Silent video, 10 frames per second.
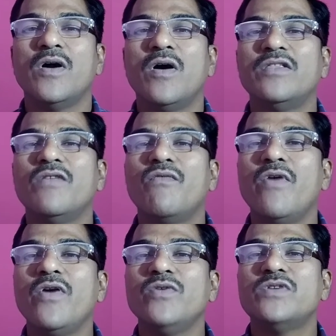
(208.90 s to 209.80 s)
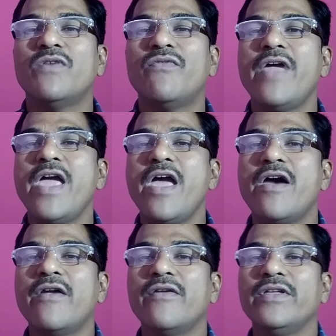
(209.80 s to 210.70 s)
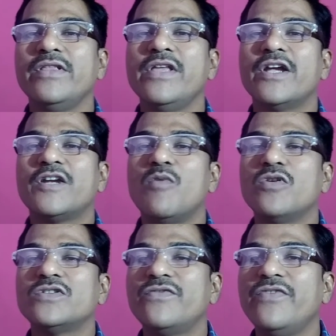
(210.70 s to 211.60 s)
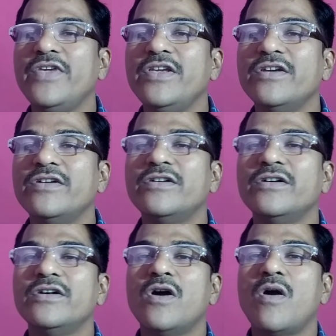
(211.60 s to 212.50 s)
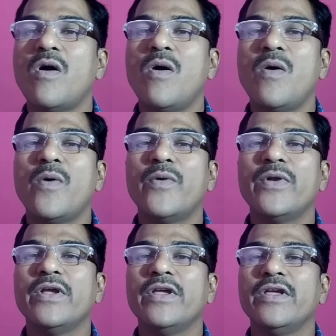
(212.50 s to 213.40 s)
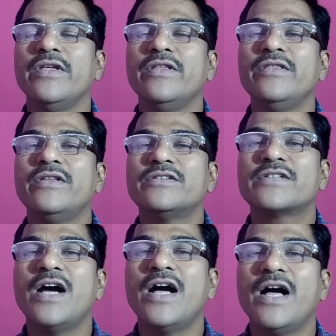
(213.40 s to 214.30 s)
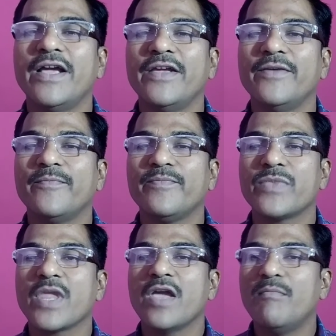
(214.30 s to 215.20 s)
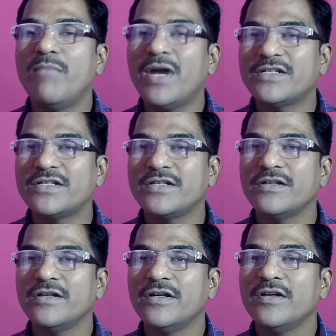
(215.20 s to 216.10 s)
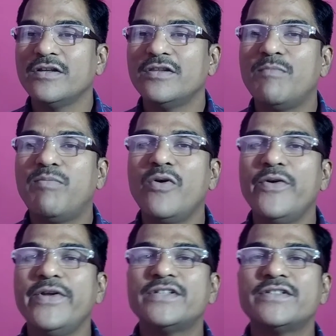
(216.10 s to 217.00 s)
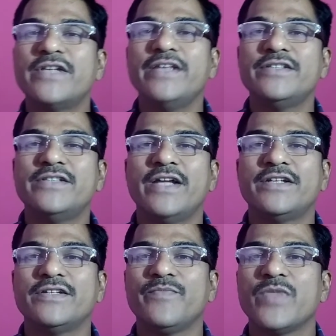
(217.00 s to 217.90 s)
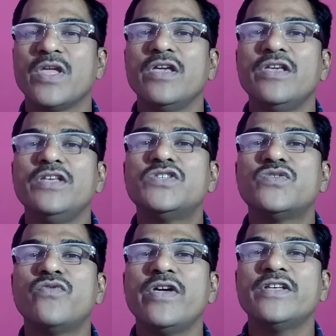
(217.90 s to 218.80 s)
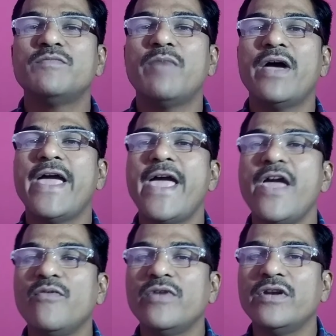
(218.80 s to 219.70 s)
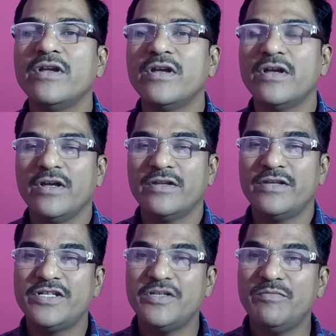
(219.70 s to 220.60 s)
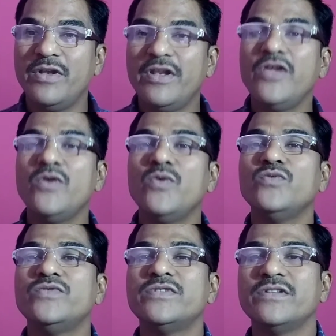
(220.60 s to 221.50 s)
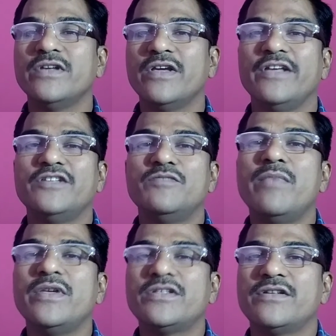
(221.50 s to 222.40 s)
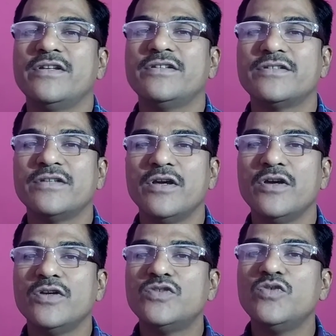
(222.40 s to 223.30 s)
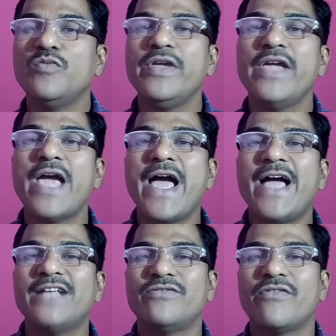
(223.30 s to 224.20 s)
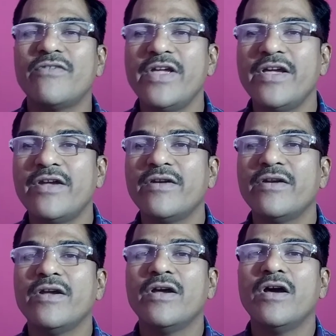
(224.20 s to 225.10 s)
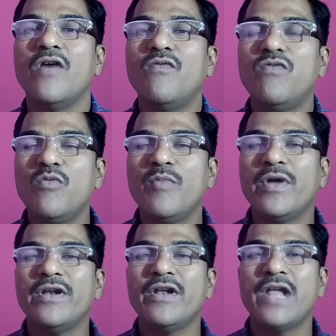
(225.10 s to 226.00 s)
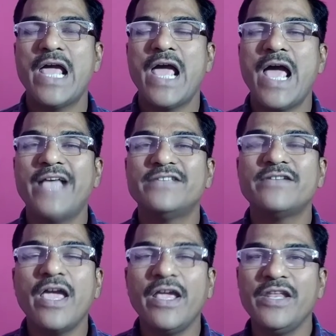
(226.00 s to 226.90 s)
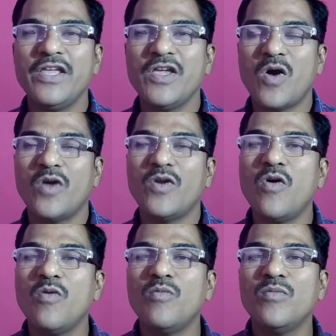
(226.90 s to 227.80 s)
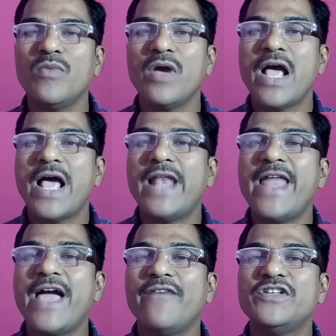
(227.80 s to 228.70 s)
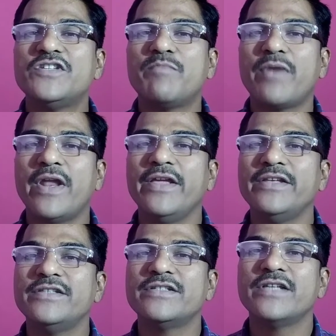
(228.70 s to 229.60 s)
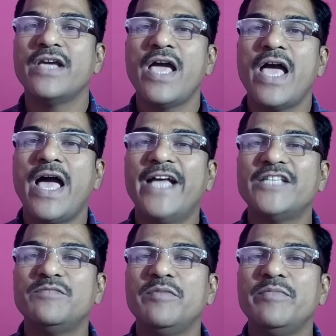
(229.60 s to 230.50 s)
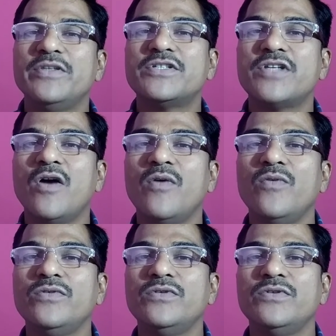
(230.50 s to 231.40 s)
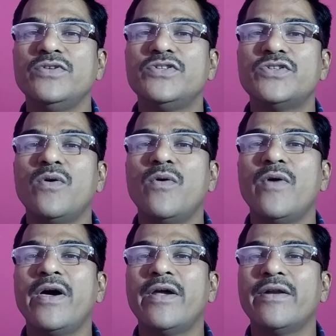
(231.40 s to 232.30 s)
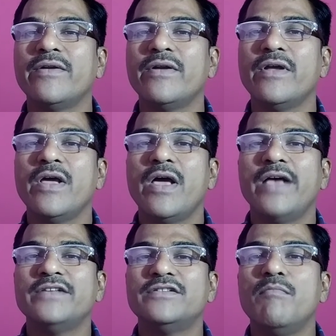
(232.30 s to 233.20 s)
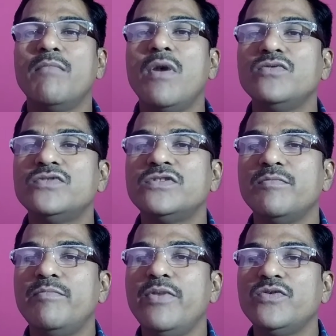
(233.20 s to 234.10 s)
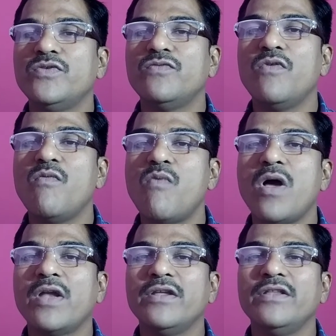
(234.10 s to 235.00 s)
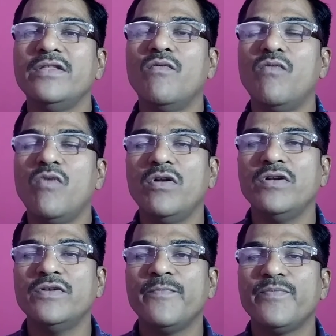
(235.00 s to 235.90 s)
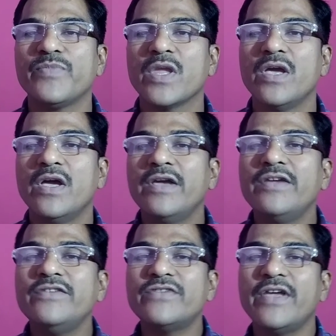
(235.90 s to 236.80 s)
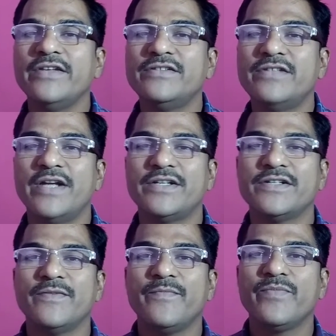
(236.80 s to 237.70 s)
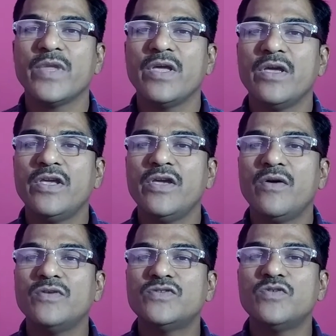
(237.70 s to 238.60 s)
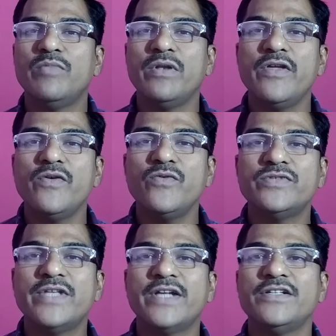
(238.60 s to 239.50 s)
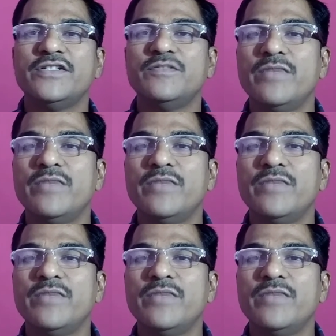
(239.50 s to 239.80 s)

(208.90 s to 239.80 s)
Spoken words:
on the waves of air in the atmosphere or in the sky. But the poet says that he swears by heaven that he believes his mistress to be as rare a woman as any on whom lavish praise has been bestowed to show her as the most beautiful one in the world. He says that he also believes that his